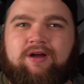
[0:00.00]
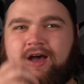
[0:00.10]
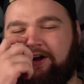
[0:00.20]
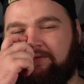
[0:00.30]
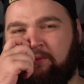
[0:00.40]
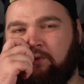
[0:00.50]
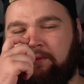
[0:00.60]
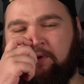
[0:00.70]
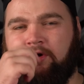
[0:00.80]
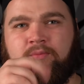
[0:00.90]
I don't remember
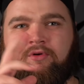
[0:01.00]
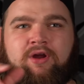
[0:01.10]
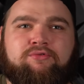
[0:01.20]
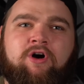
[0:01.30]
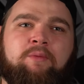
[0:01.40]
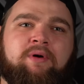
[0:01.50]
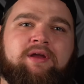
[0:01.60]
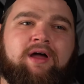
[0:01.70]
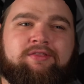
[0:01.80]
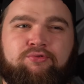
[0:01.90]
what part of the brain it's called, but
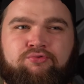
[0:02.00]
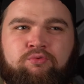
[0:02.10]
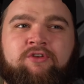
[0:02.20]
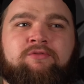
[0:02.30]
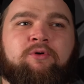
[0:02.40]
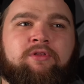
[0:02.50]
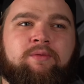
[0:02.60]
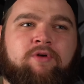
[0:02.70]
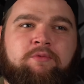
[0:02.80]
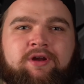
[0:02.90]
like the switchboard of the
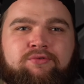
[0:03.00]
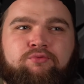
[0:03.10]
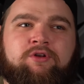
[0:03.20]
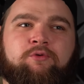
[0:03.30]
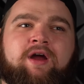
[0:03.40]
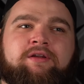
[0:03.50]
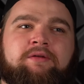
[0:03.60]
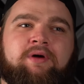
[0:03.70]
brain where it gets redirected.